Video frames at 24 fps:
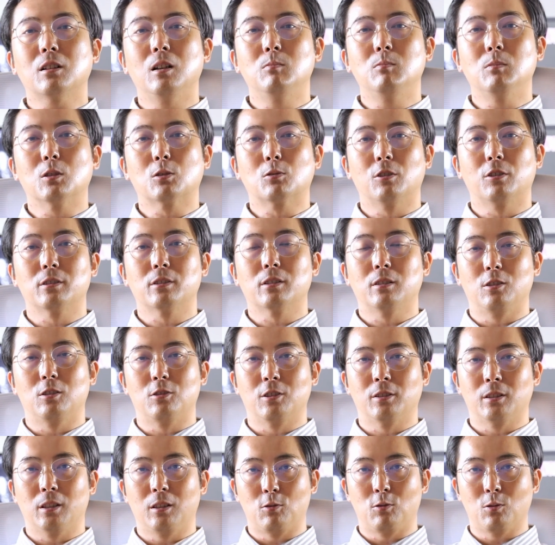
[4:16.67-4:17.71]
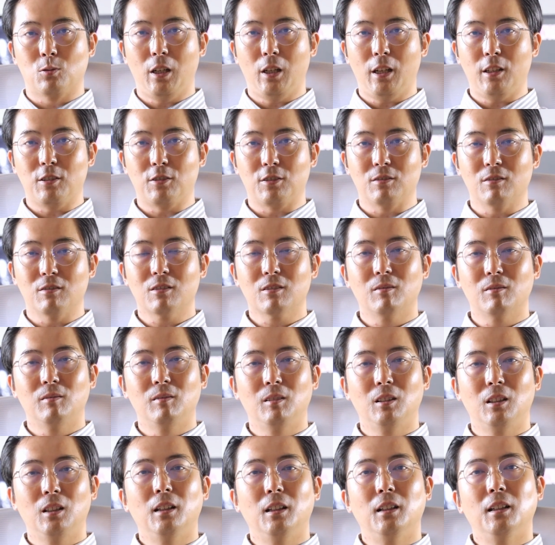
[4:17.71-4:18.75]
come across such situations,
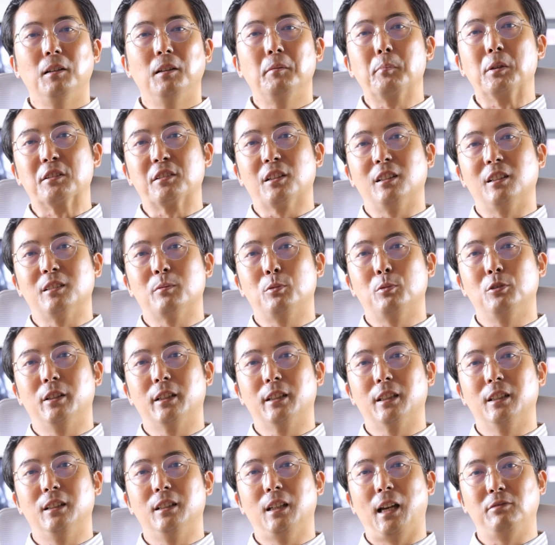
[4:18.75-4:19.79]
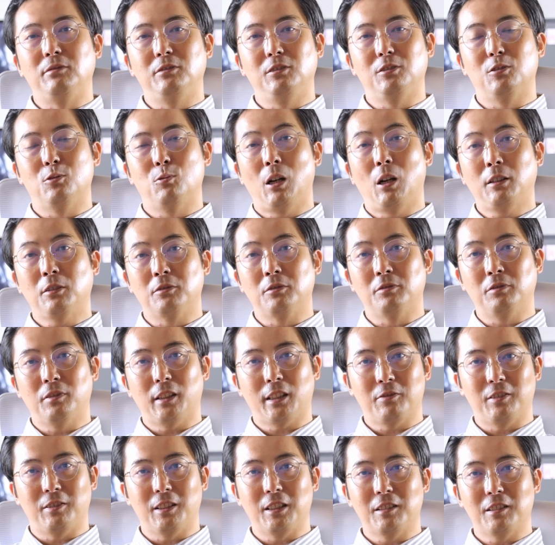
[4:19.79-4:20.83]
besides putting in effort trying to
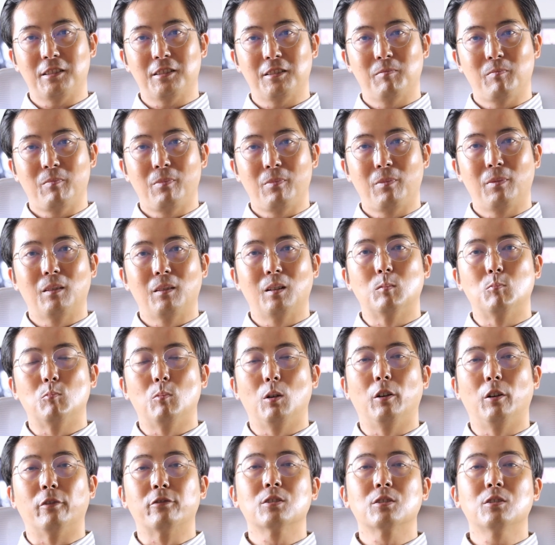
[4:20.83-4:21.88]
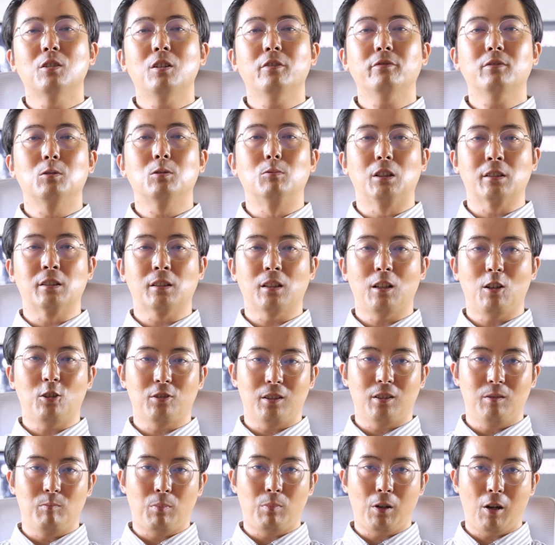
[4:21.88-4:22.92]
fix things, observe the
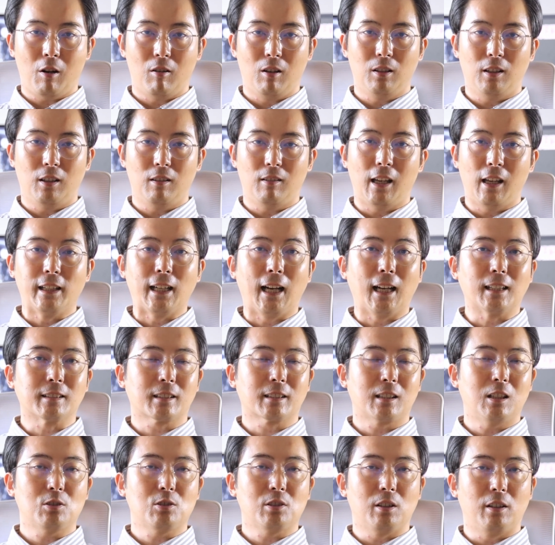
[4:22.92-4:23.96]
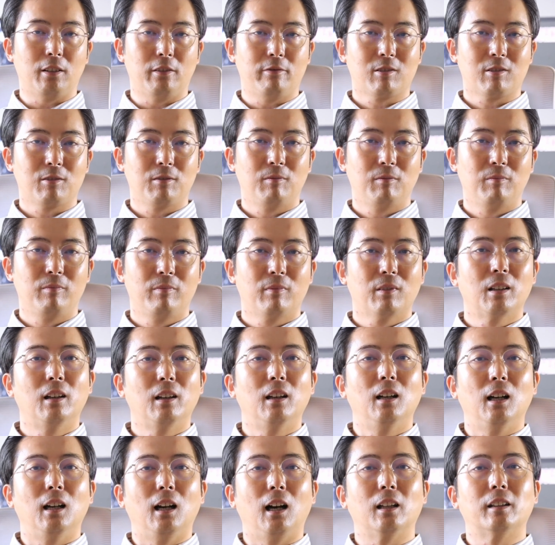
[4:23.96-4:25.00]
results in parallel and ask ourselves,
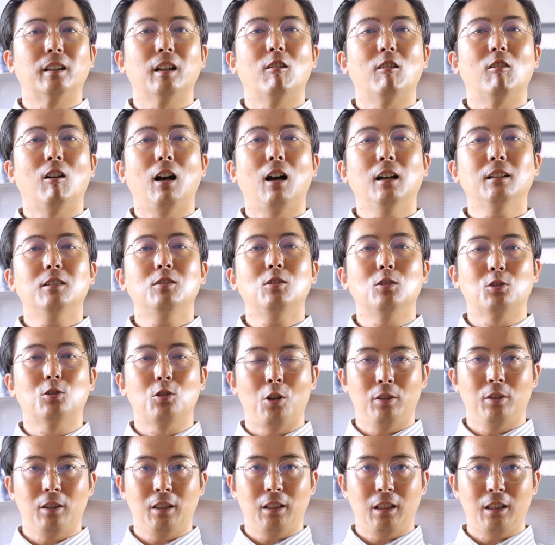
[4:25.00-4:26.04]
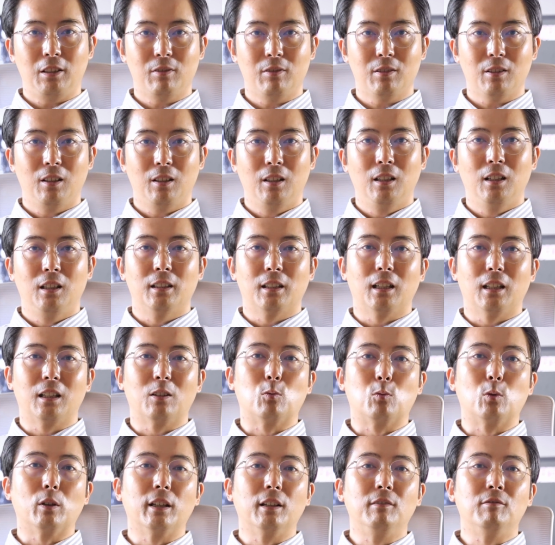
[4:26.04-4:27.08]
are there other alternatives that
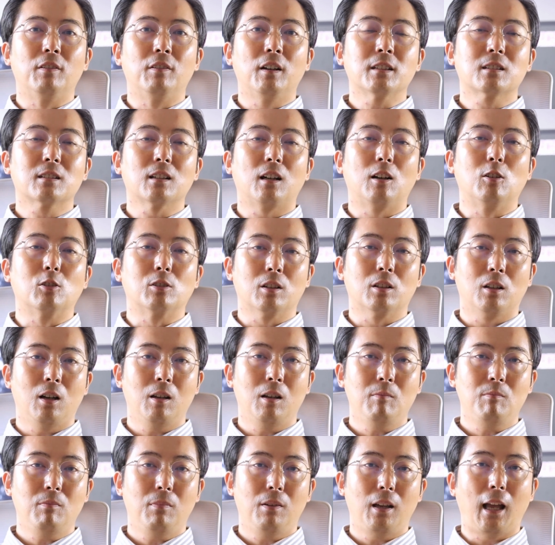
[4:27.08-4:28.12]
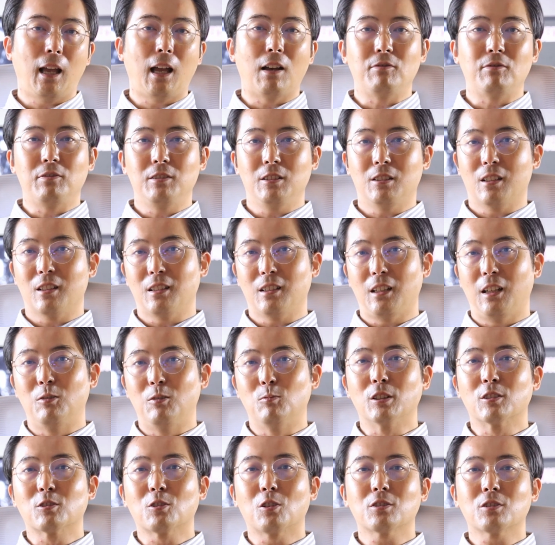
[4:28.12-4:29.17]
if we invest our time, efforts,
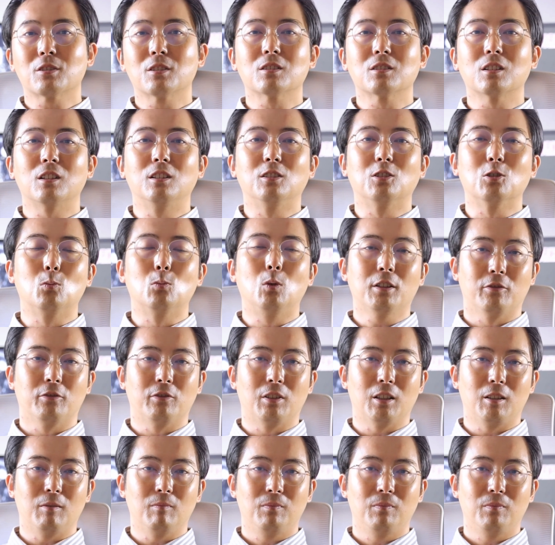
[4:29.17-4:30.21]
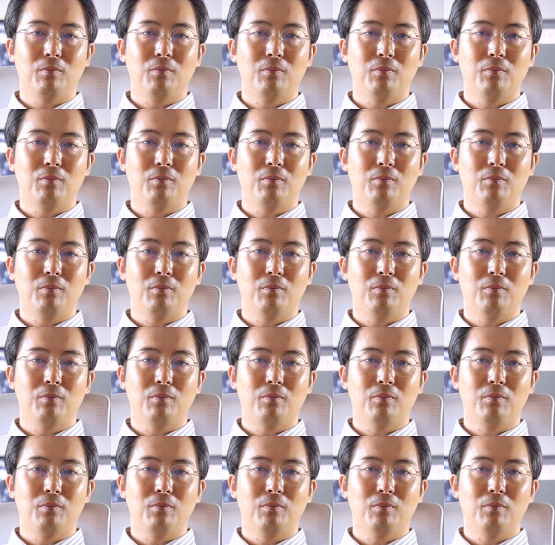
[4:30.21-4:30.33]
and resources into one of them,